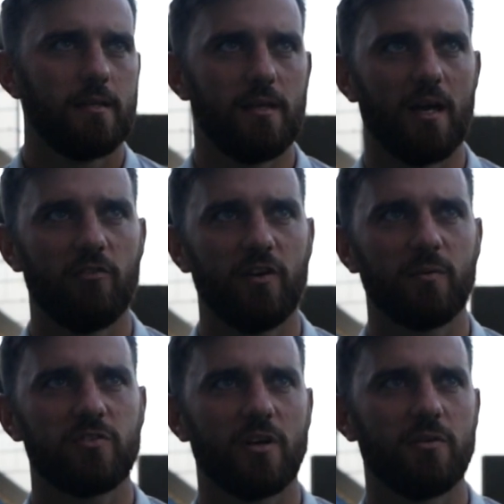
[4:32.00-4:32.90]
Yeah, I
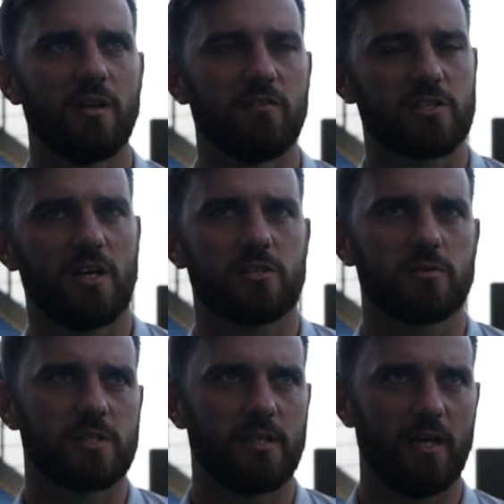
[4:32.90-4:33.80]
think we've shown another side
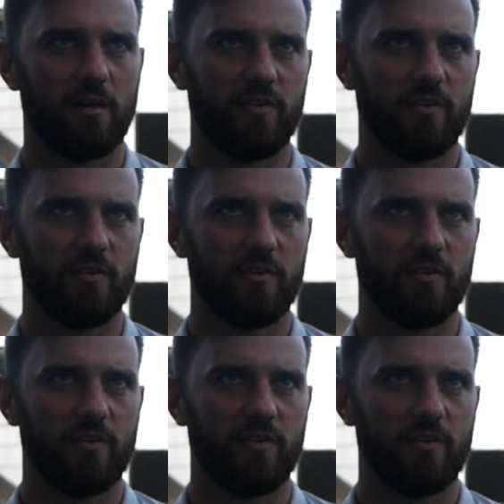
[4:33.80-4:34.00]
to us today.